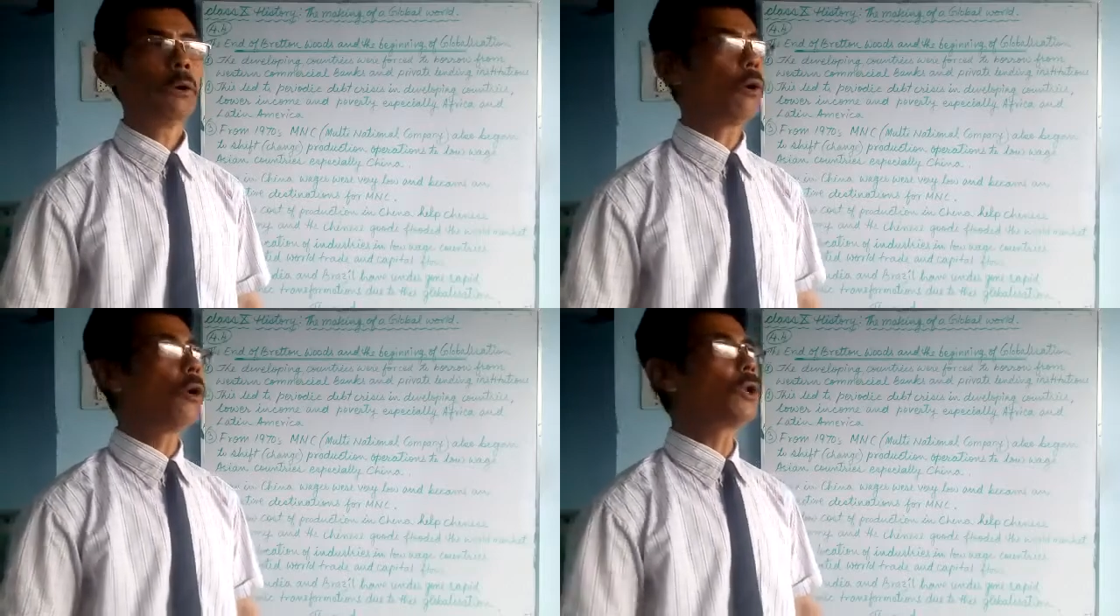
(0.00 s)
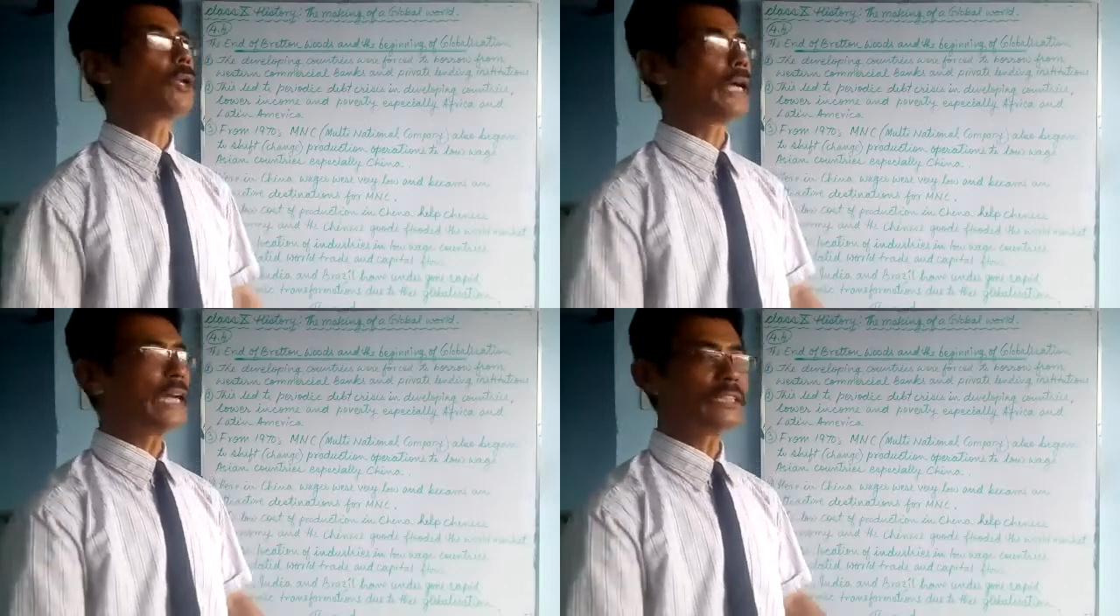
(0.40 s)

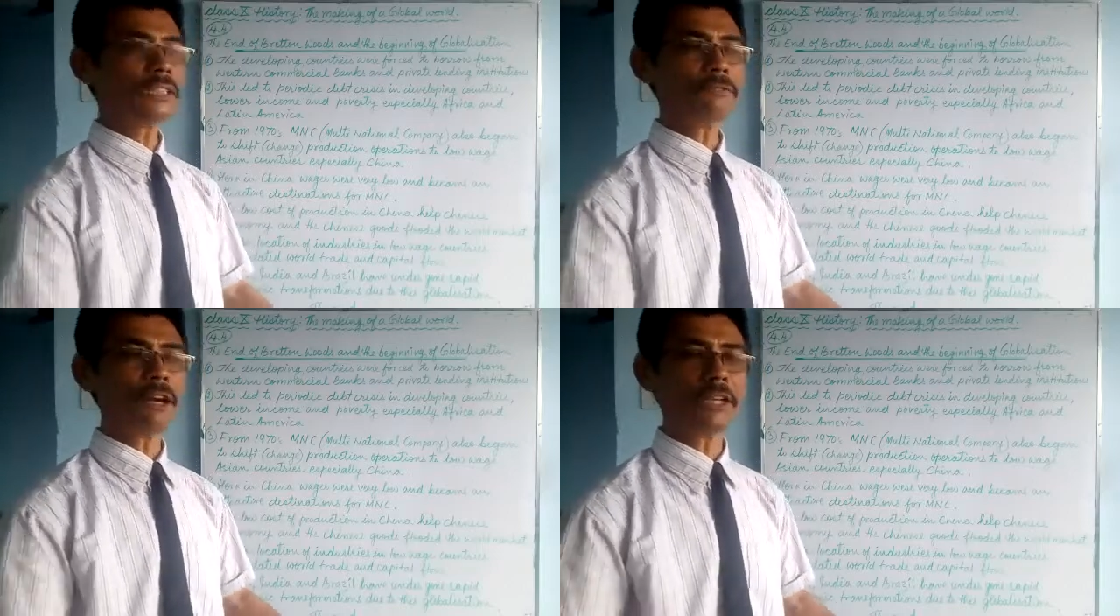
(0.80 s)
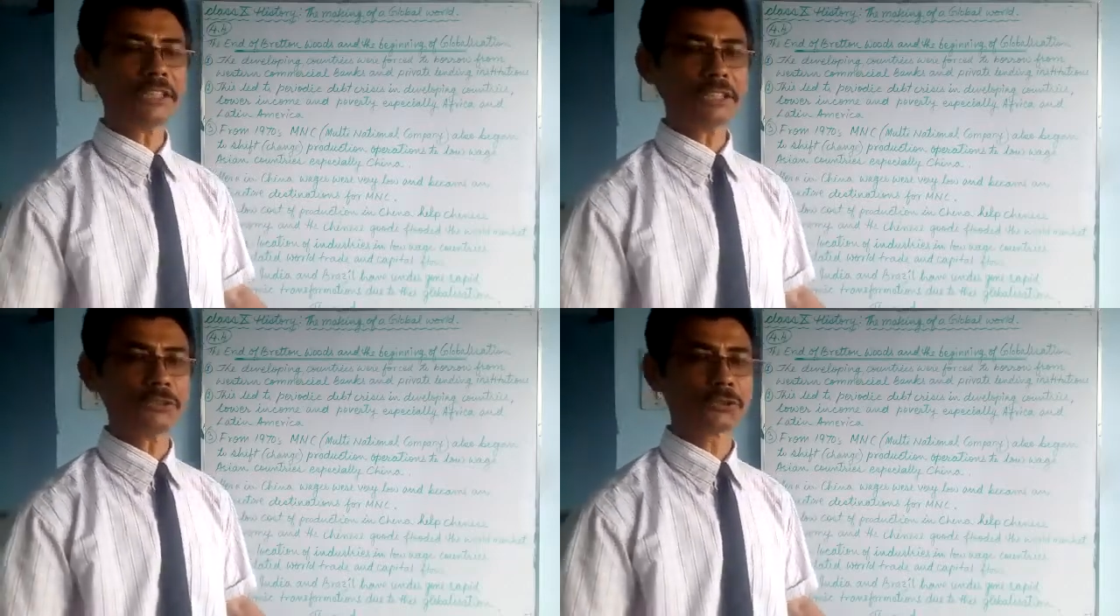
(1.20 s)
all kinds of
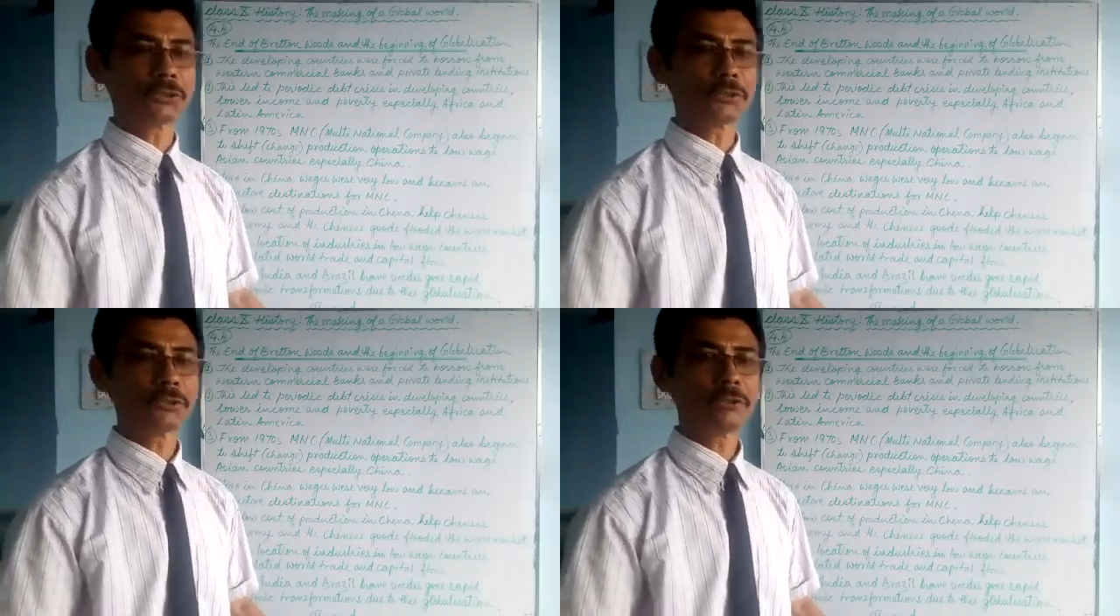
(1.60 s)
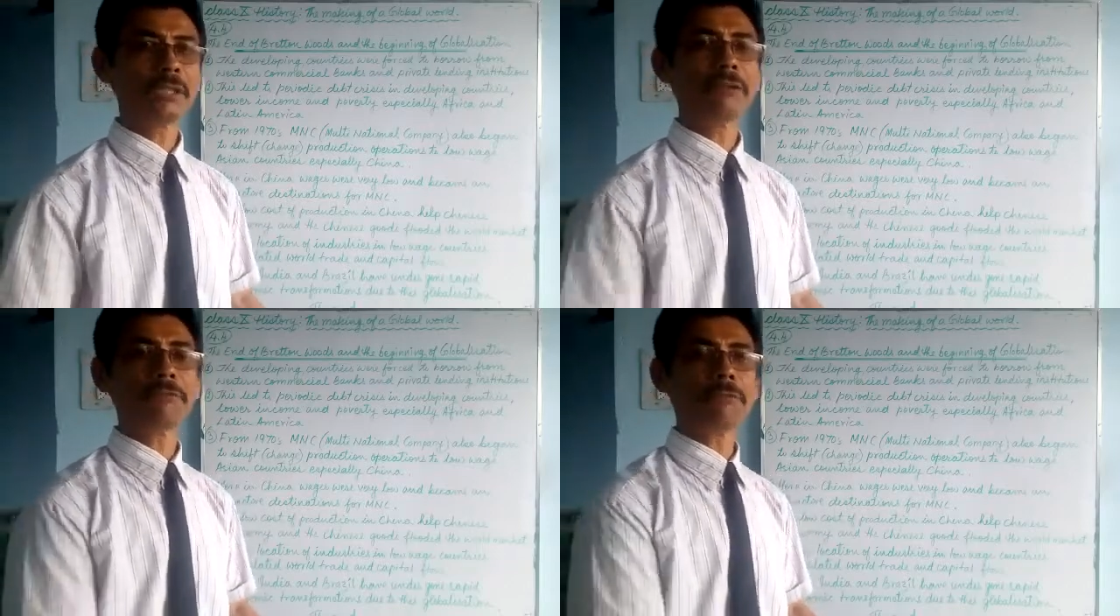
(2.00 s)
articles,
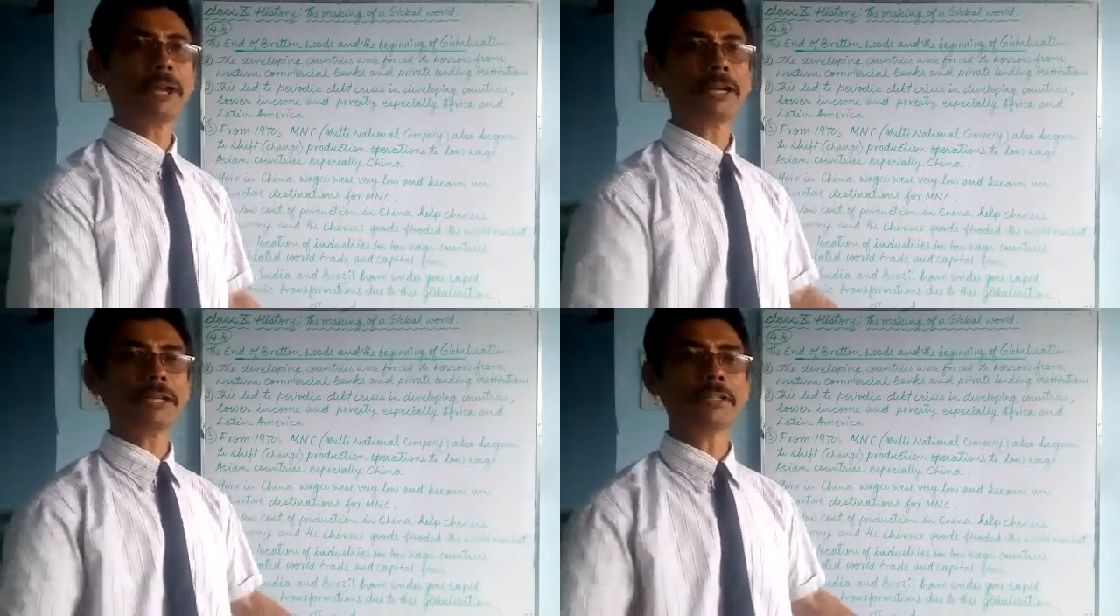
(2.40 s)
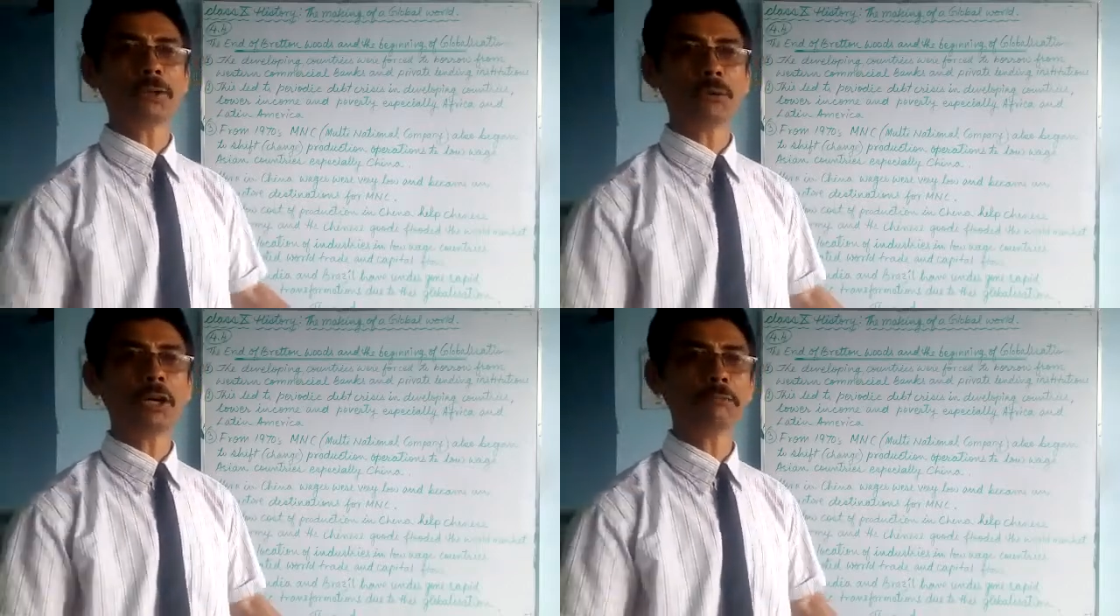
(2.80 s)
they flooded
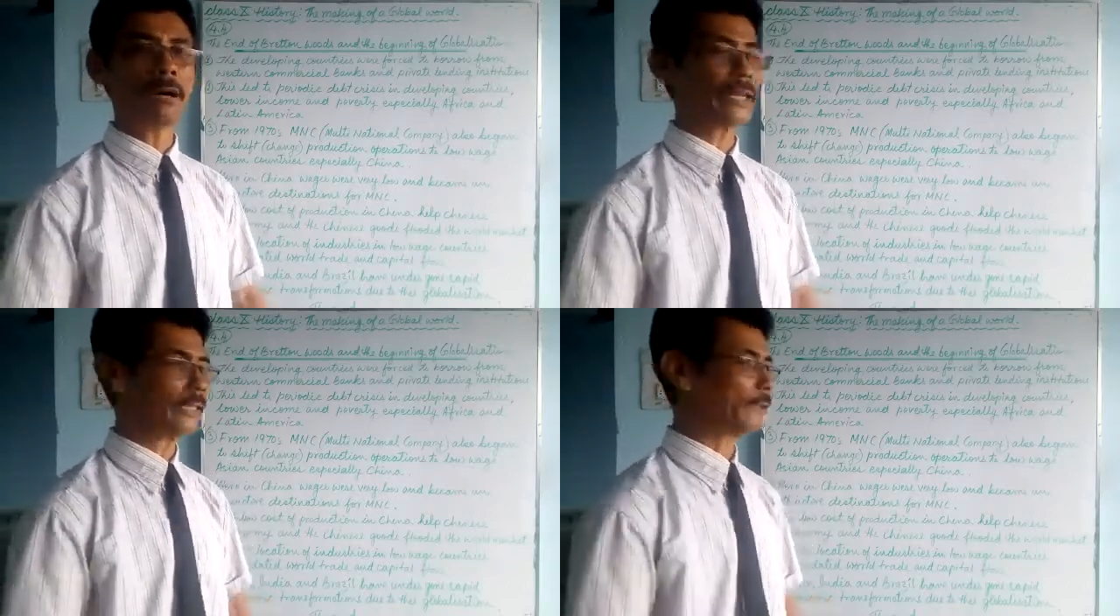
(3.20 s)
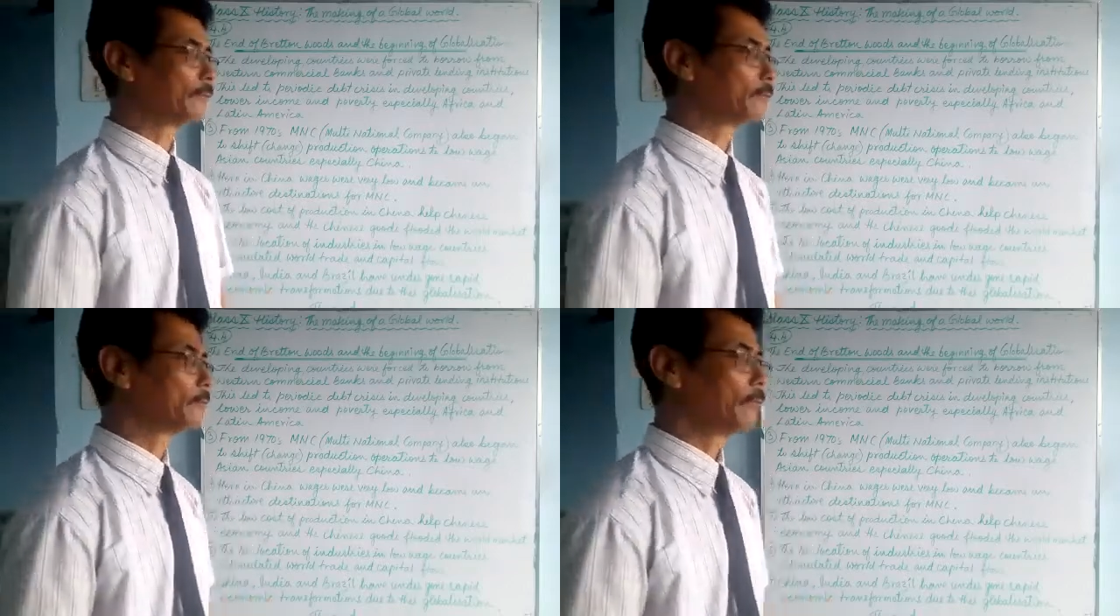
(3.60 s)
the world market
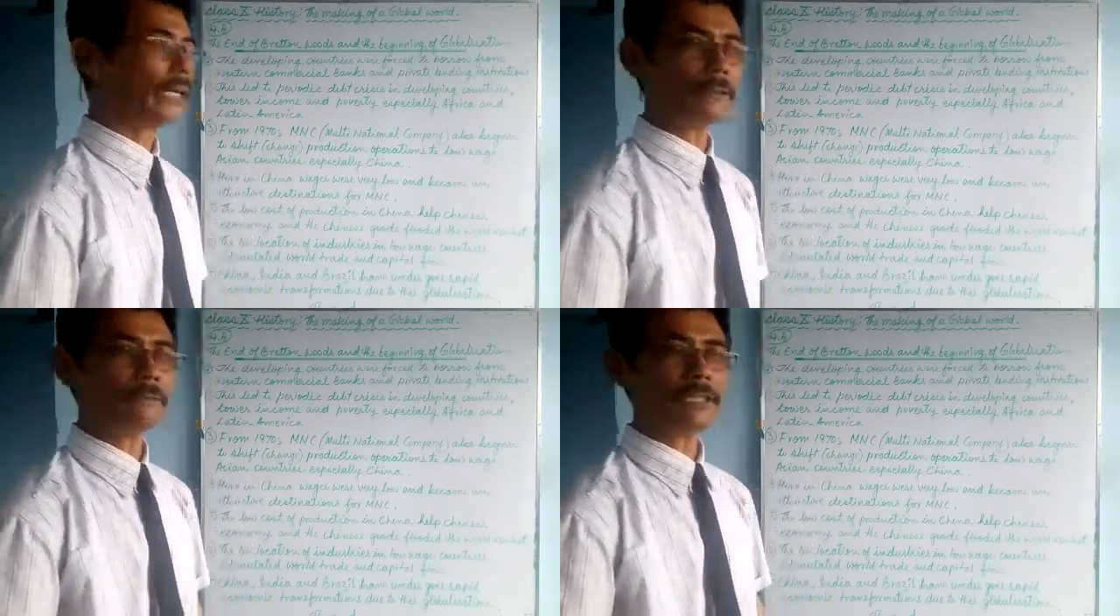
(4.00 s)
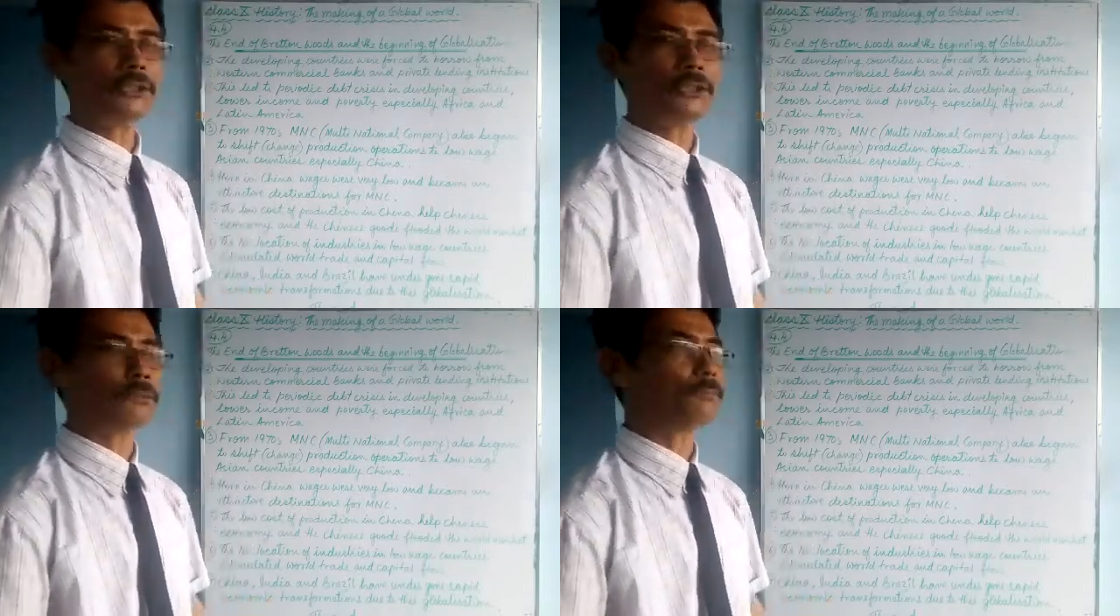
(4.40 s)
at a very
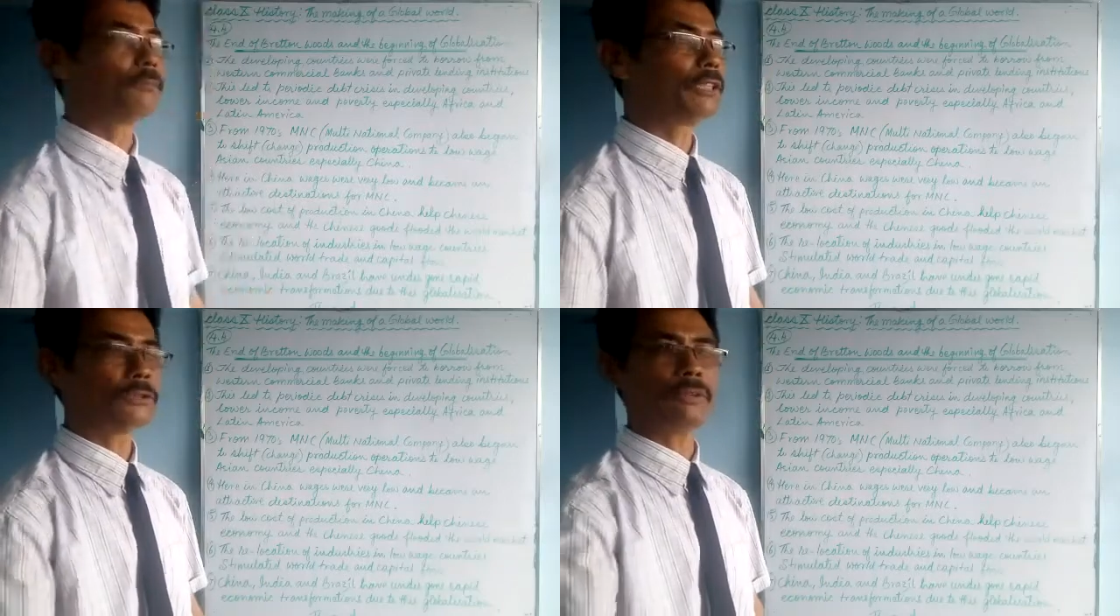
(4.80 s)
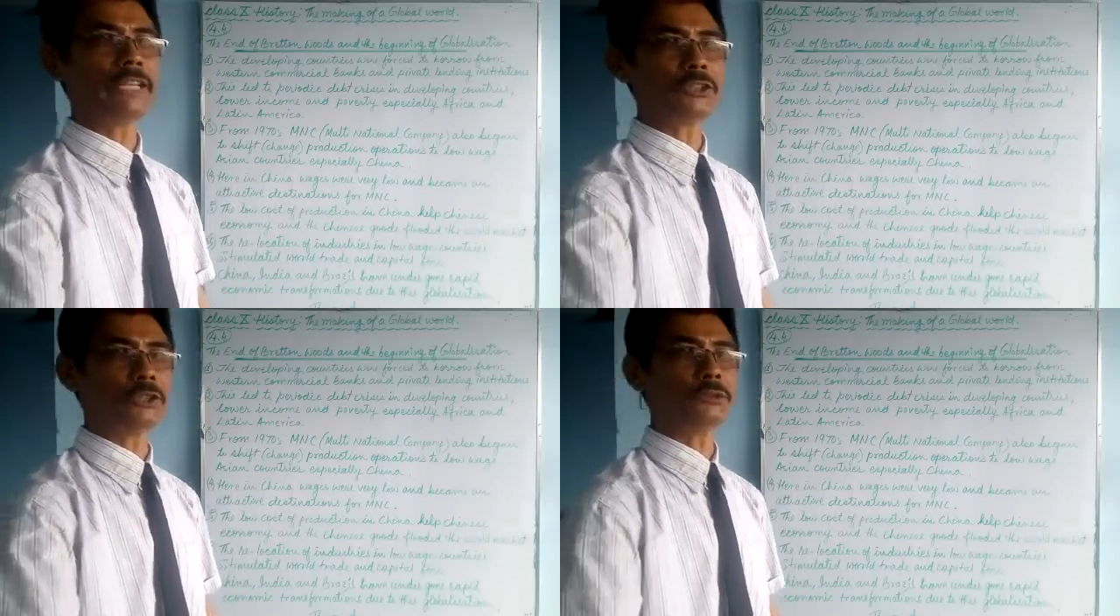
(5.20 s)
cheap. It's
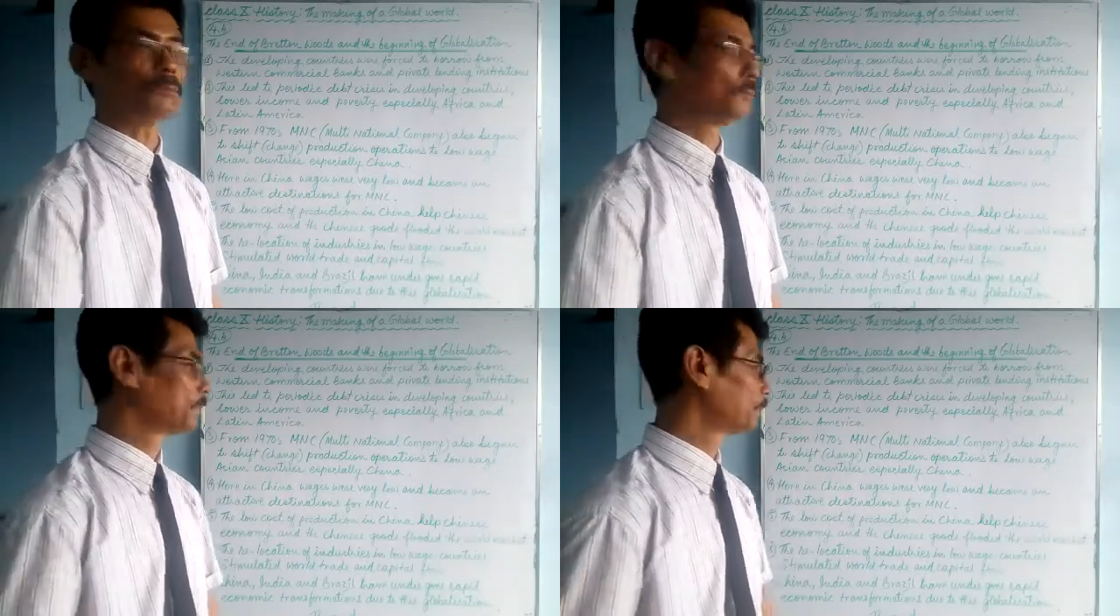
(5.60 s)
very cheap.